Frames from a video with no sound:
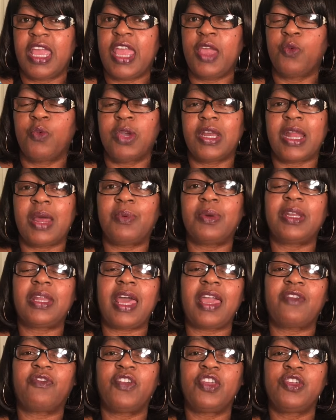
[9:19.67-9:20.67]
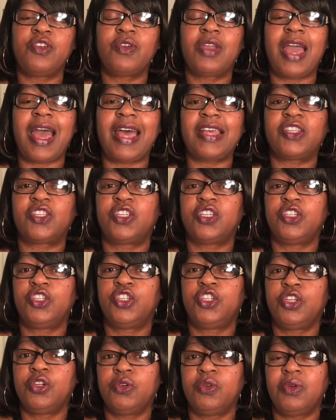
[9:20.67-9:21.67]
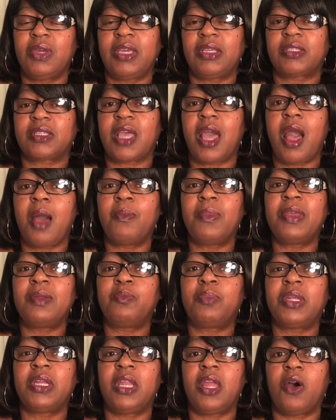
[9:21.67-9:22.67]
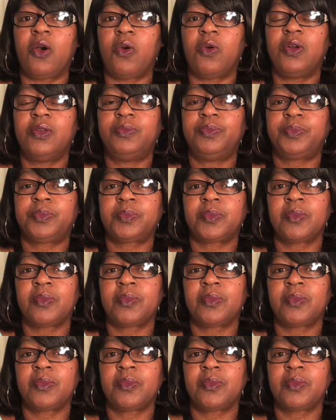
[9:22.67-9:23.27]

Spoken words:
And what I would like for you guys to do is comment below